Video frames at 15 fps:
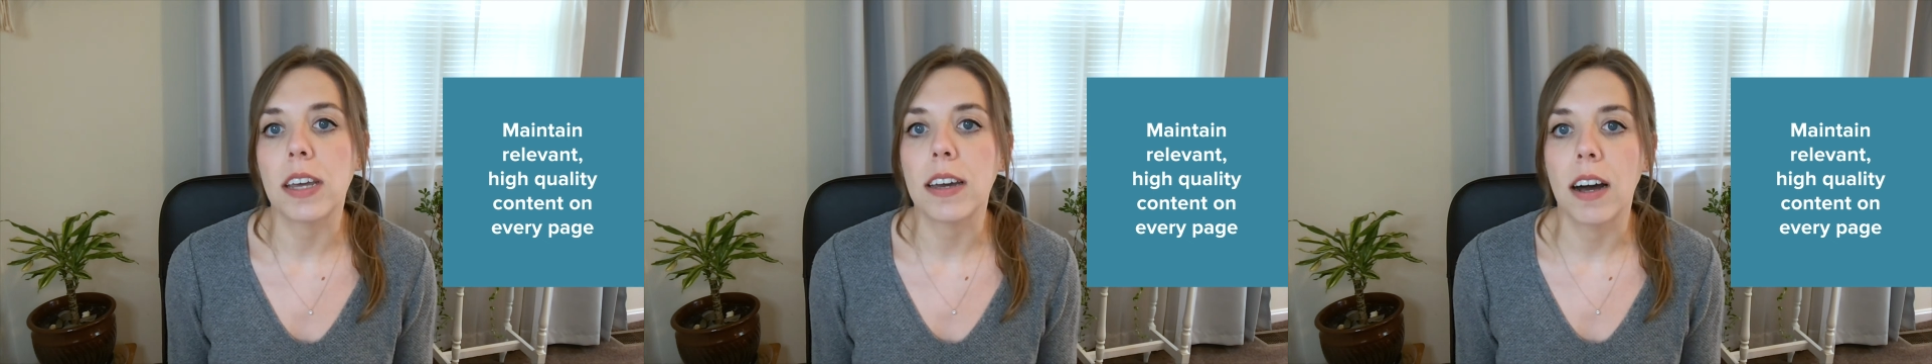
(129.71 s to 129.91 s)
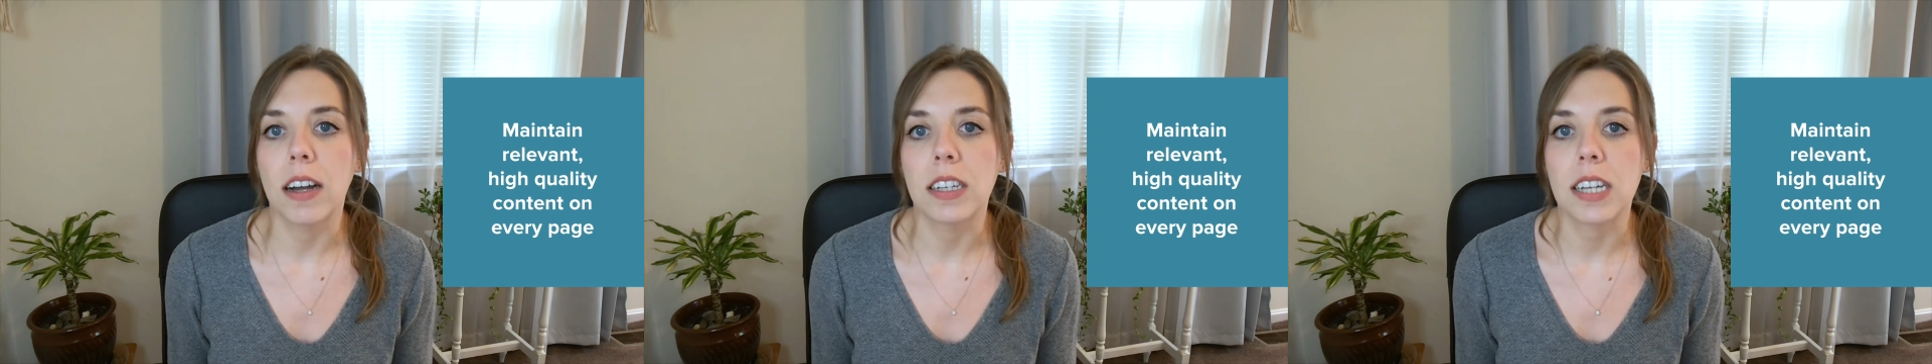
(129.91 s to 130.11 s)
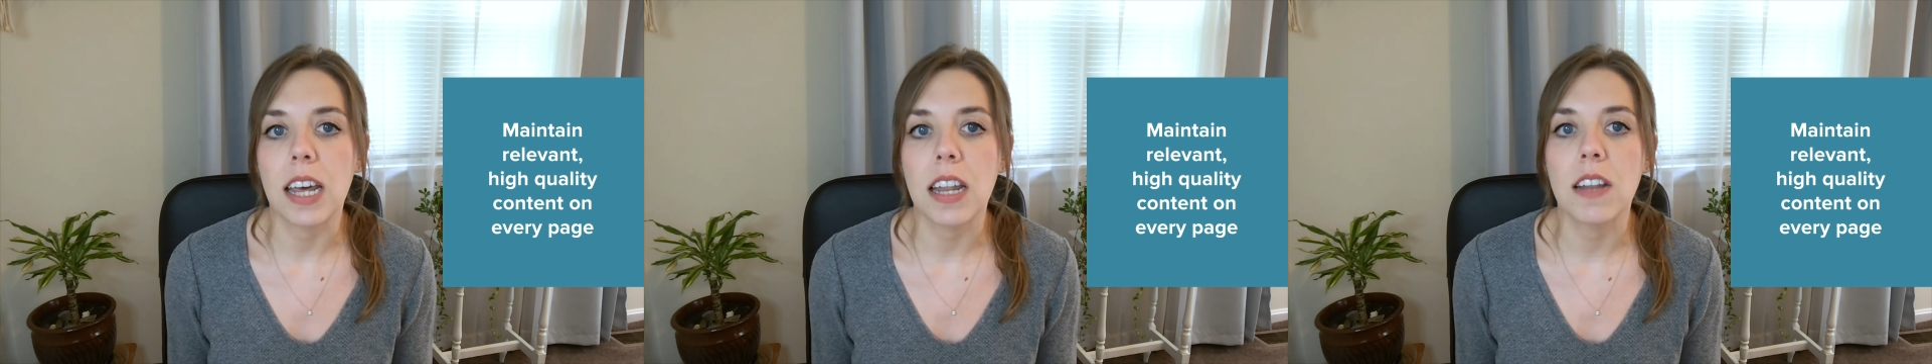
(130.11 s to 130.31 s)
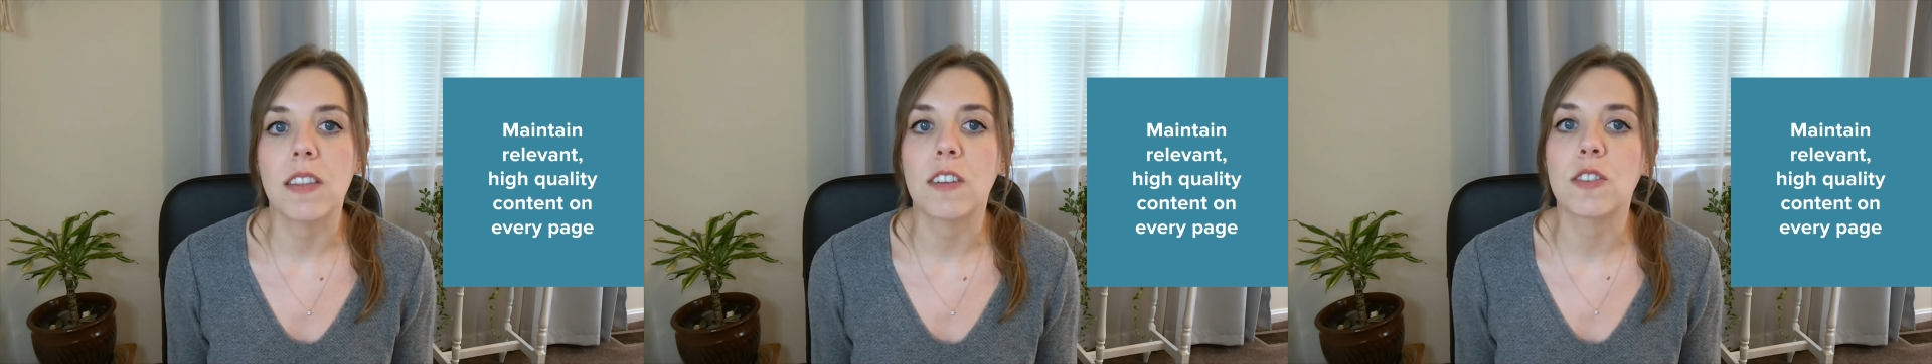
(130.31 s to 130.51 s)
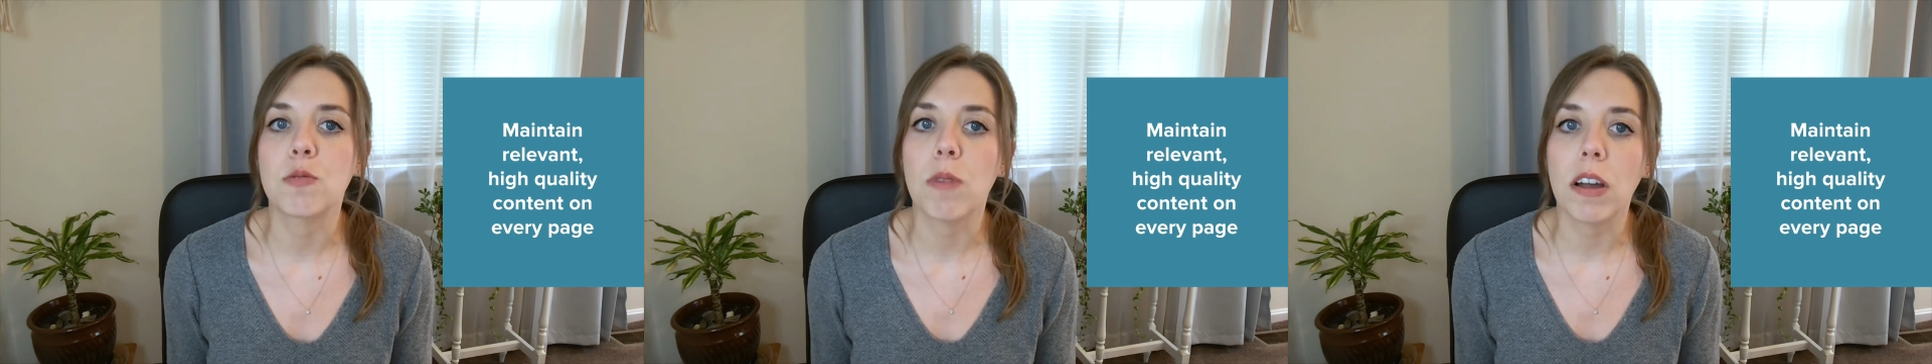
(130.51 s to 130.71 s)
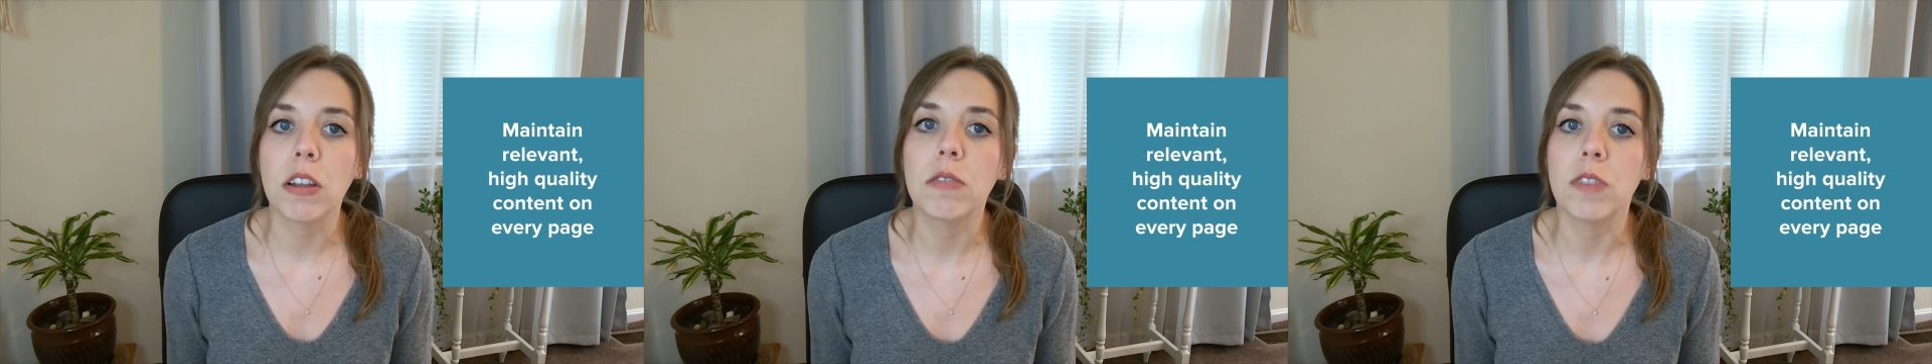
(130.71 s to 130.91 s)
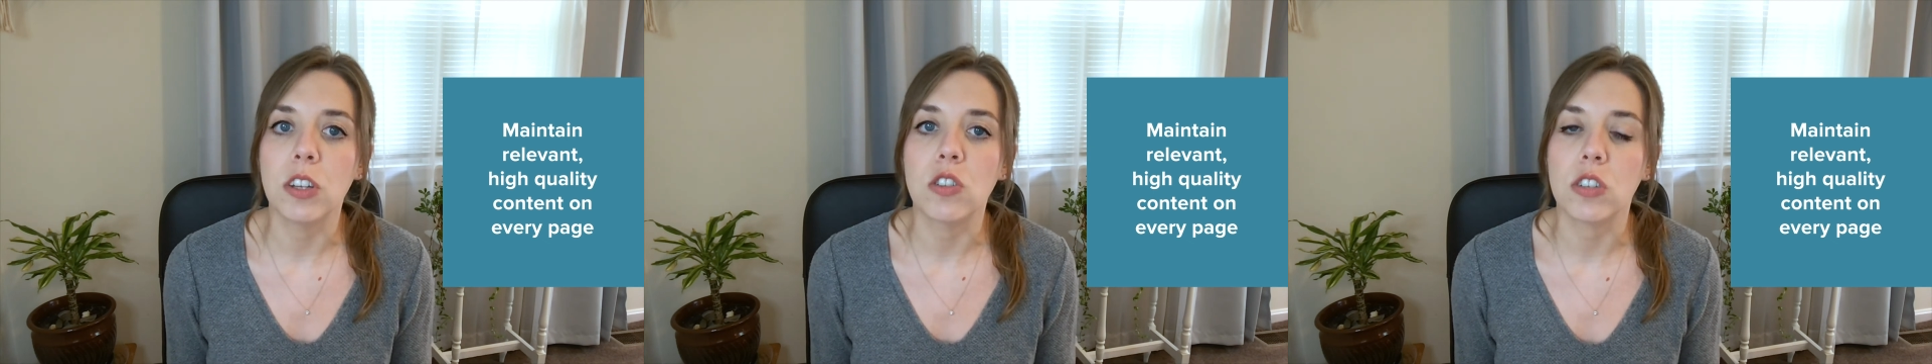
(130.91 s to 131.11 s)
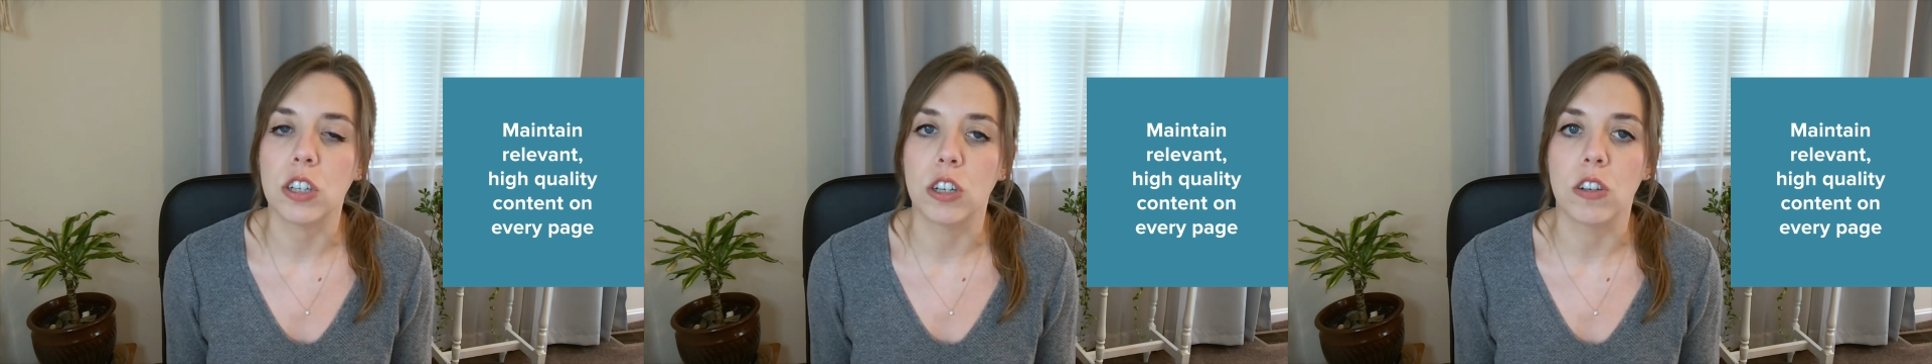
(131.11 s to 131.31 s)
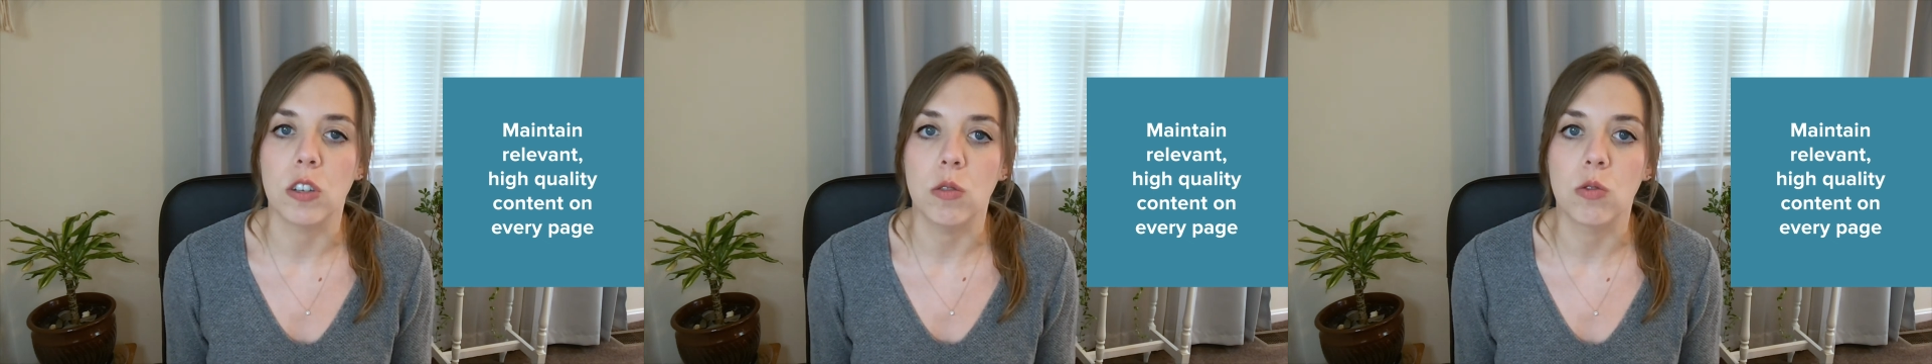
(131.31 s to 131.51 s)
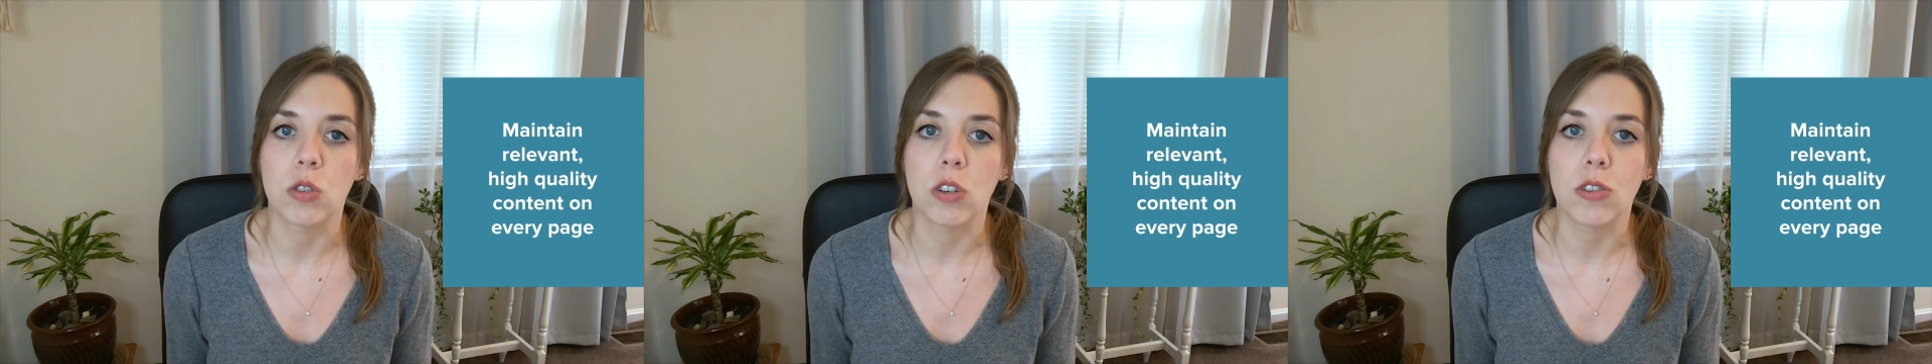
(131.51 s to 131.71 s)
content that's relevant to your
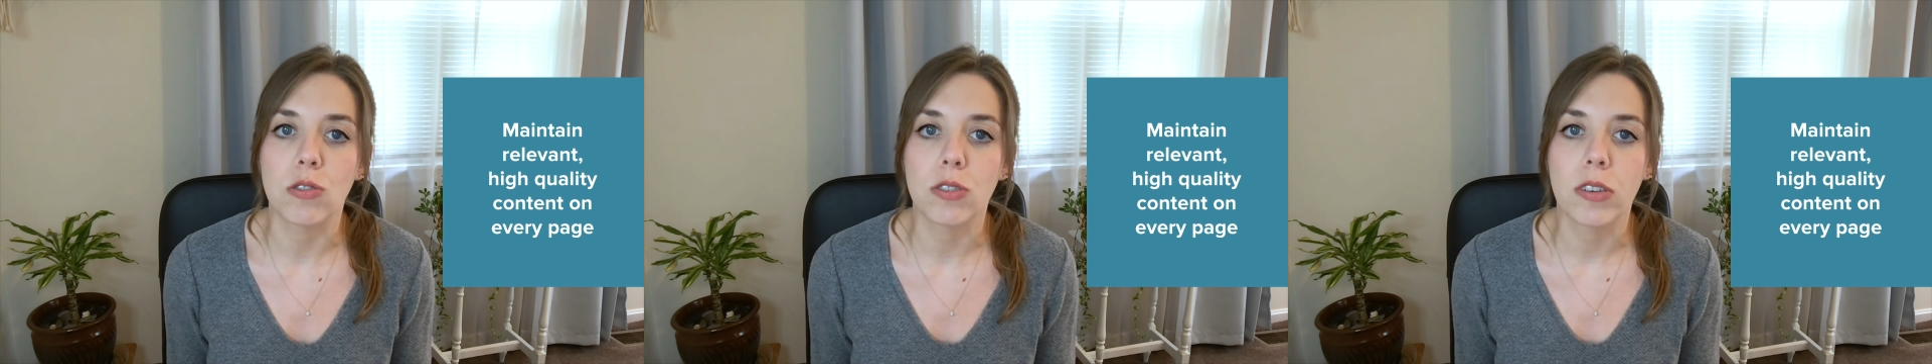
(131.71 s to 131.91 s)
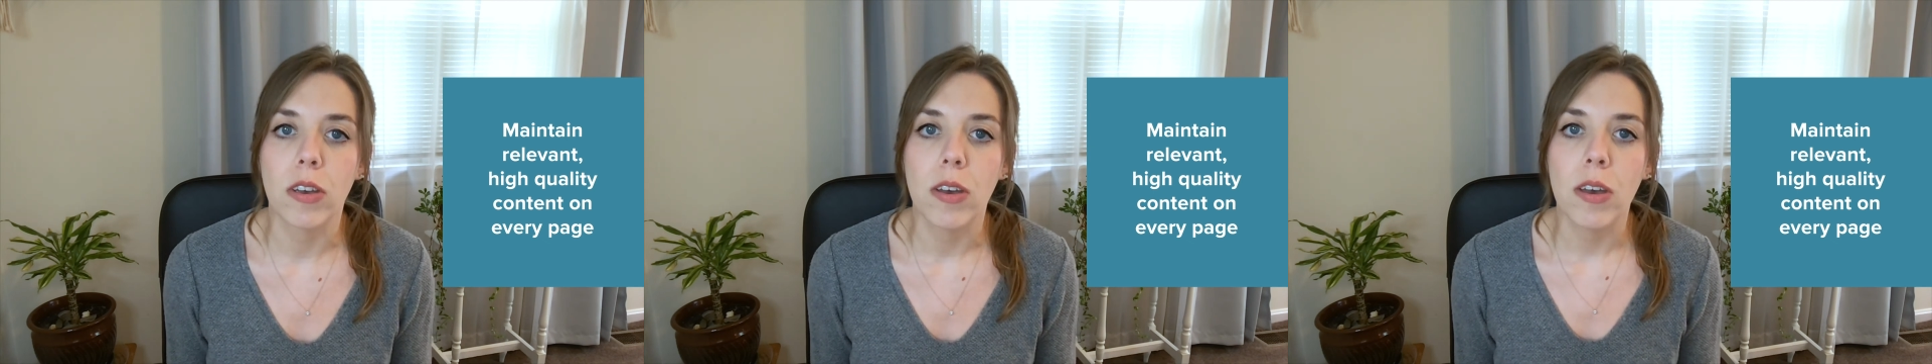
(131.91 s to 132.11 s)
users,